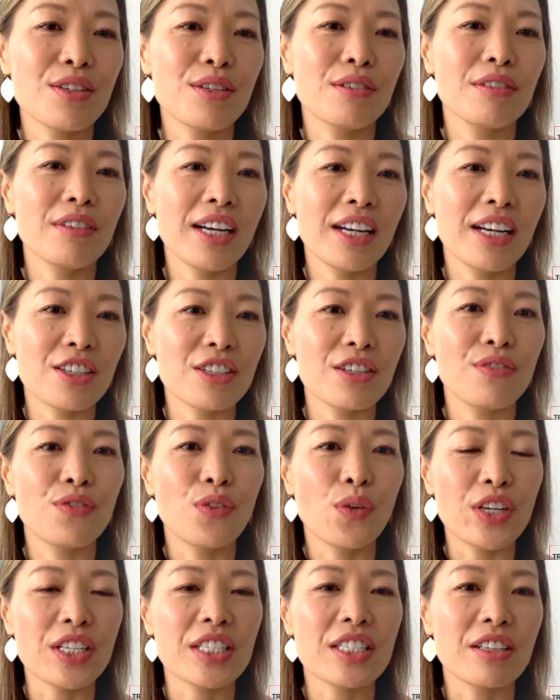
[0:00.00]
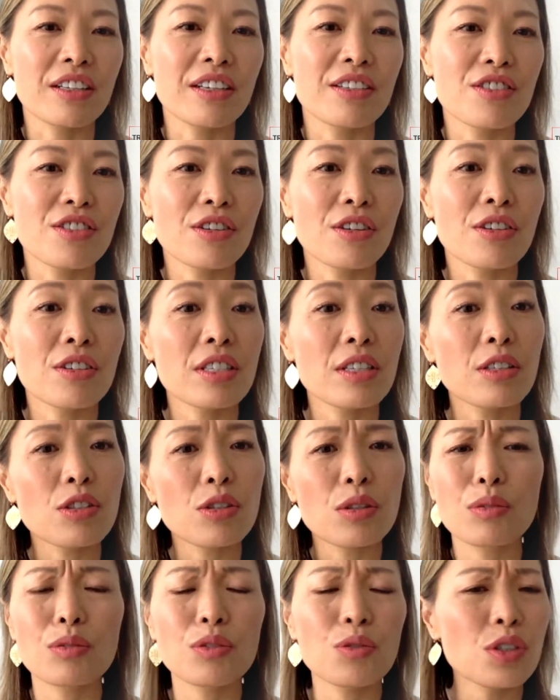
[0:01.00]
to actually voice the concerns and
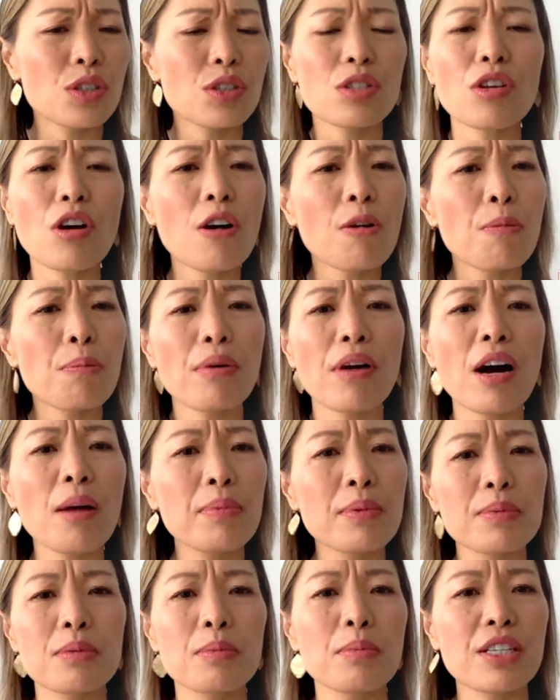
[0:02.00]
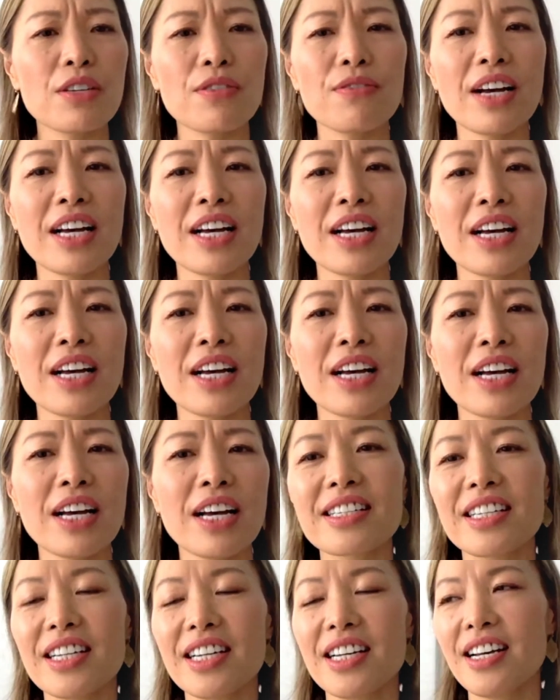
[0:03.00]
just solve problems much
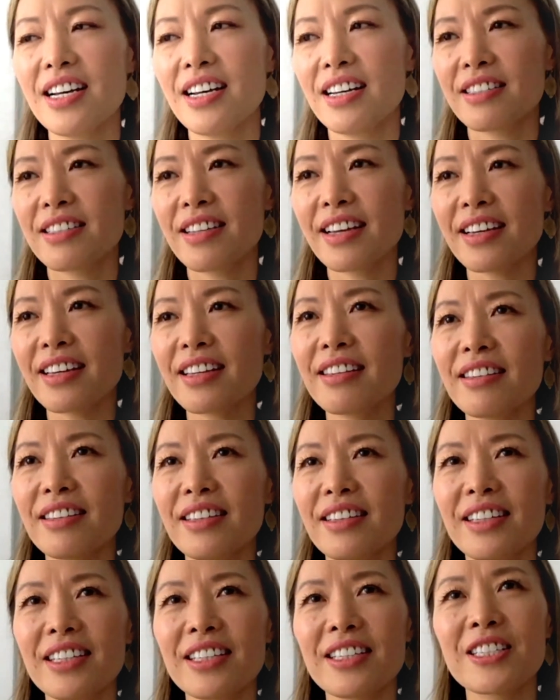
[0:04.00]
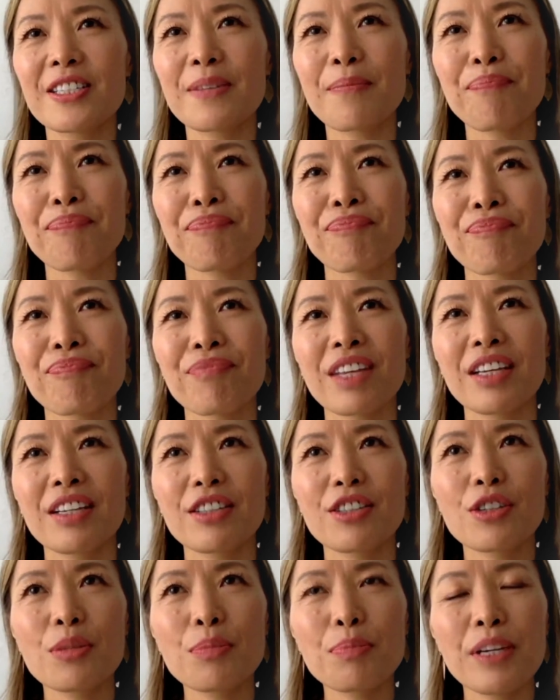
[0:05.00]
faster. Secondly is,
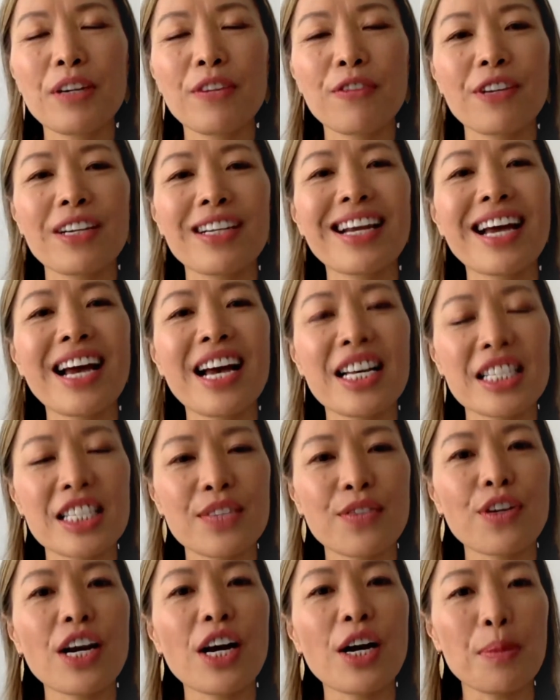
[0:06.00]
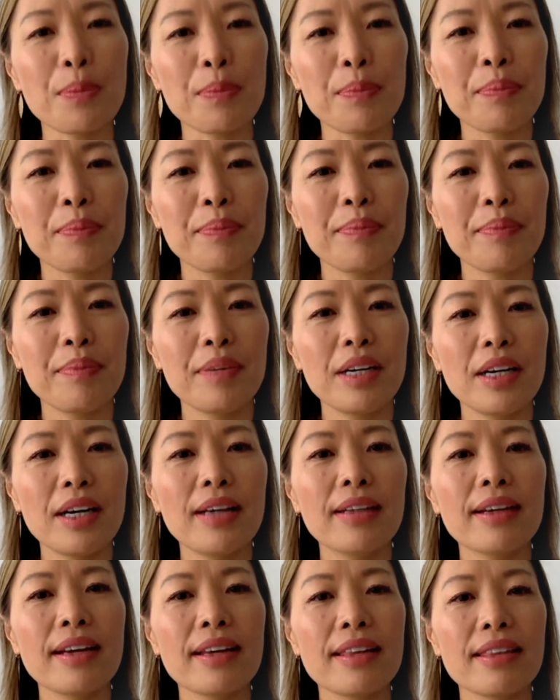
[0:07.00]
don't be afraid to ask for help.
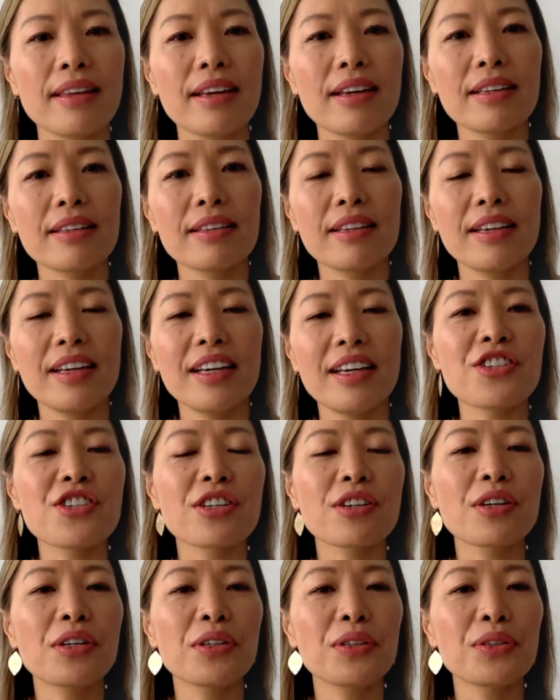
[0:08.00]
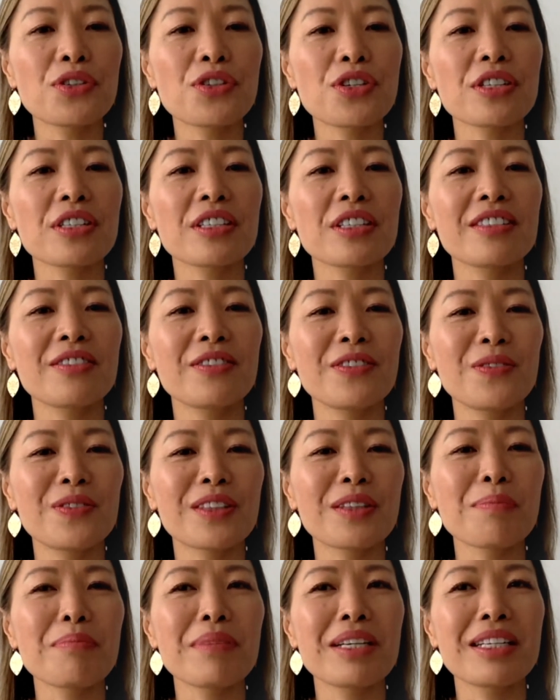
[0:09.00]
And I think in the Asian culture,
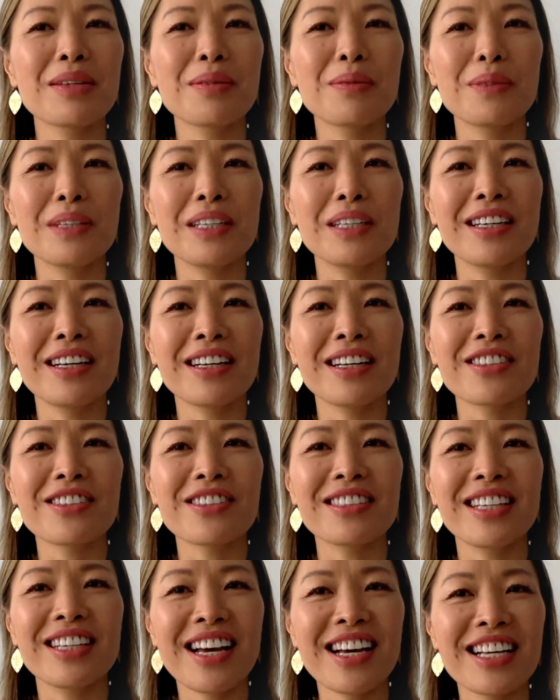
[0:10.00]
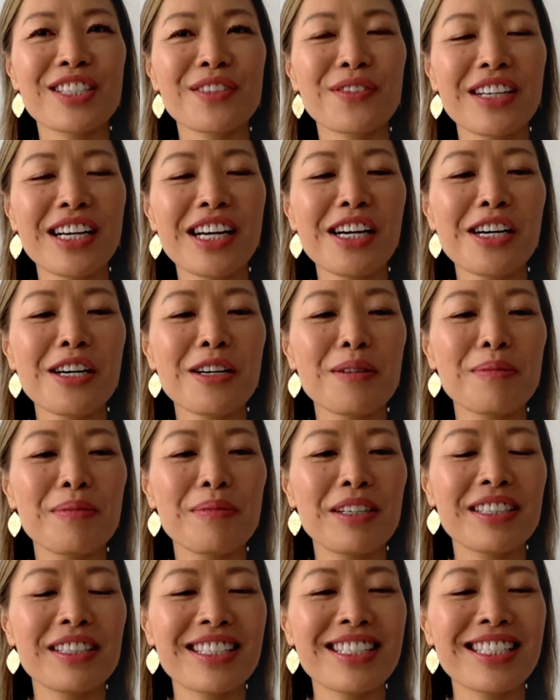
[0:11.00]
the minute we actually ask for help,
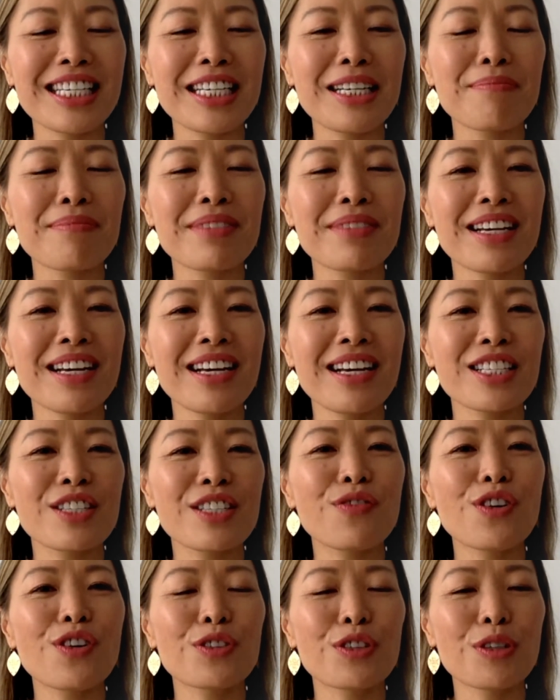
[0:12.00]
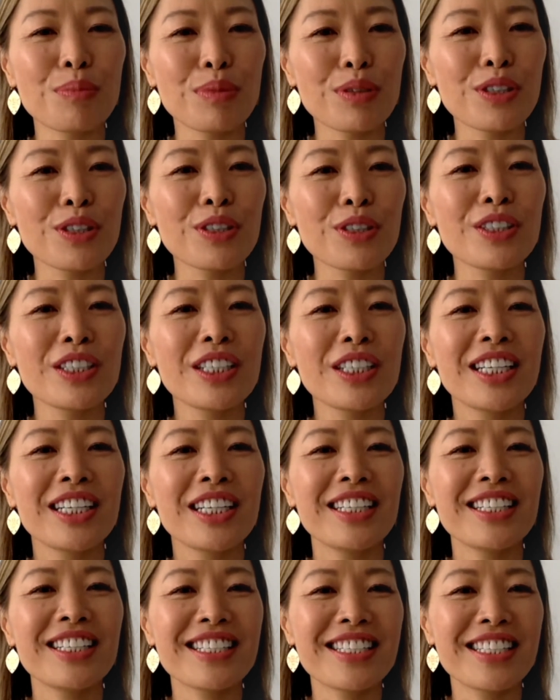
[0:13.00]
it's deemed as vulnerable,
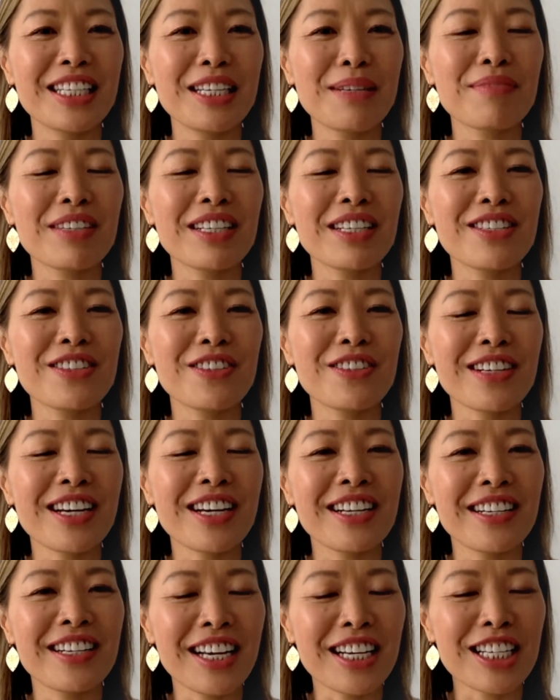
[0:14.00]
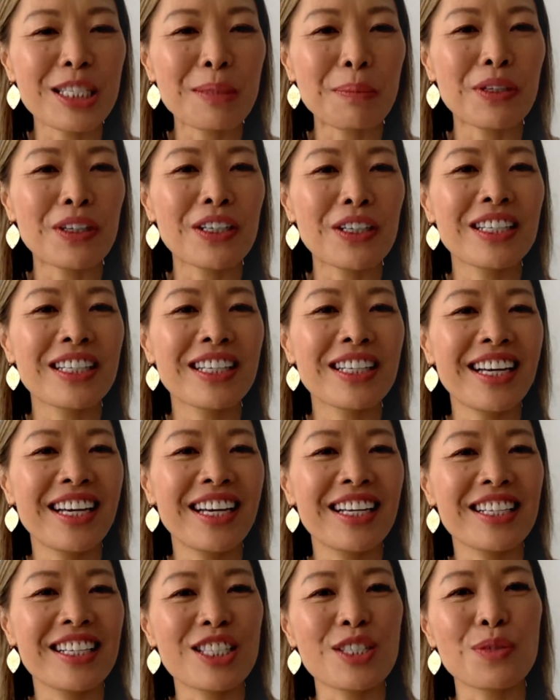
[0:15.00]
it's deemed as you're not an expert,
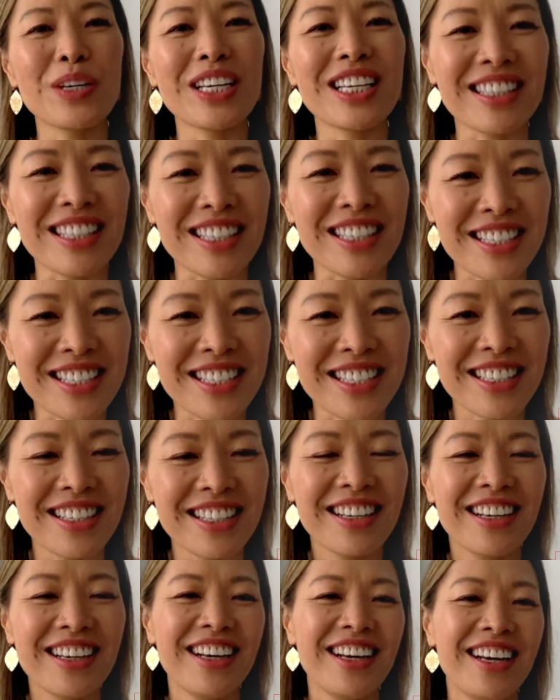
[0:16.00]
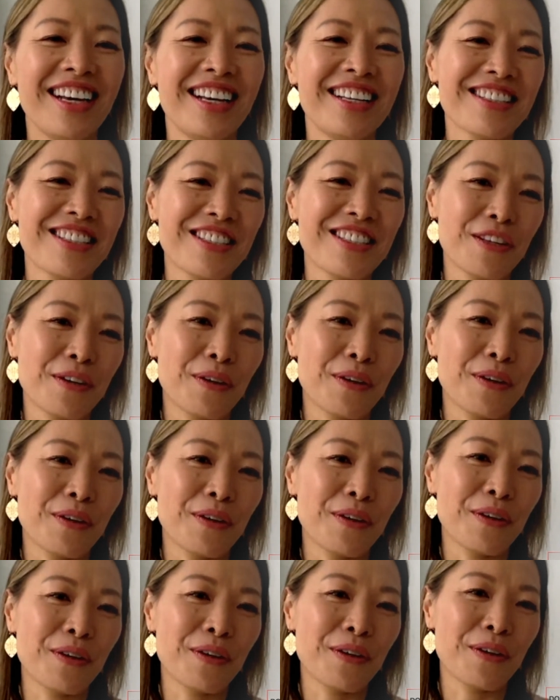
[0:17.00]
and it's weakness. And
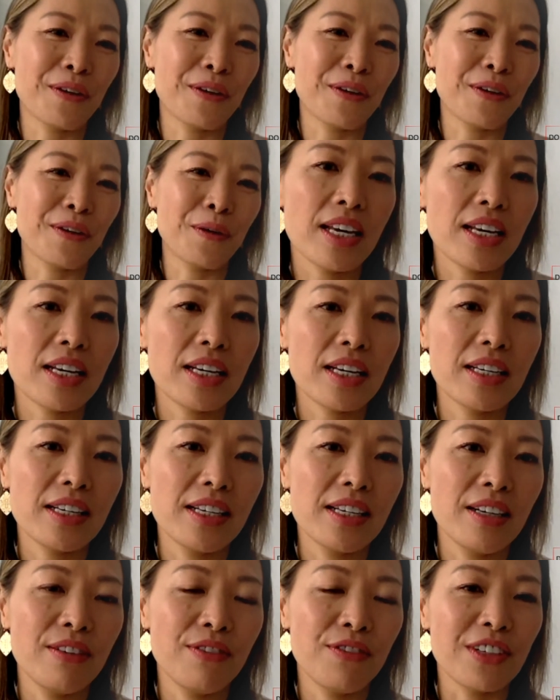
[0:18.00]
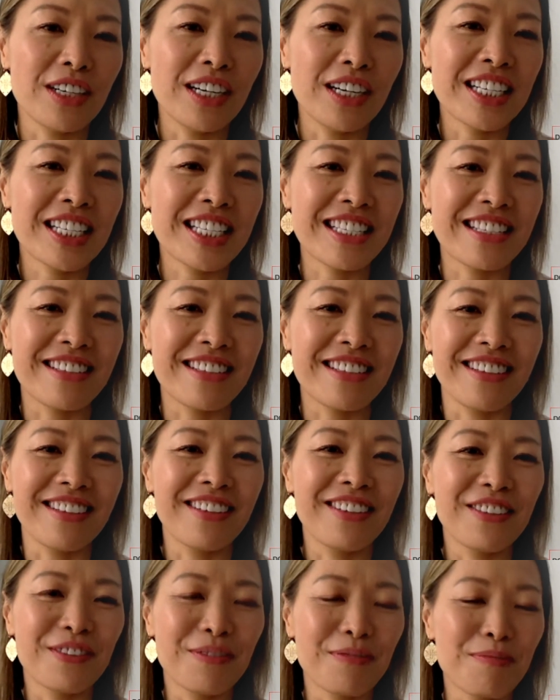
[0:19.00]
so I think for us, you
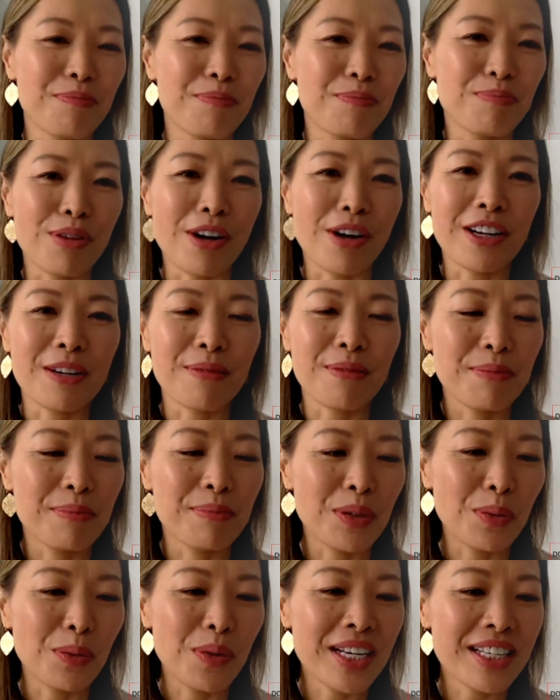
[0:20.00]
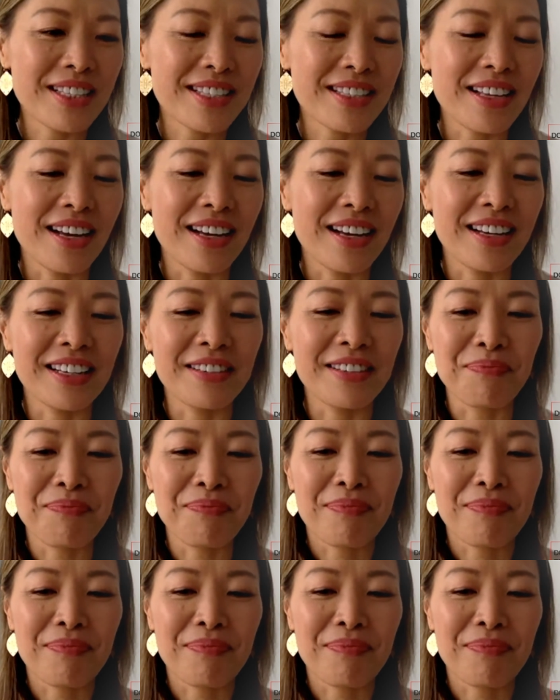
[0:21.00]
know, brought up from the West side,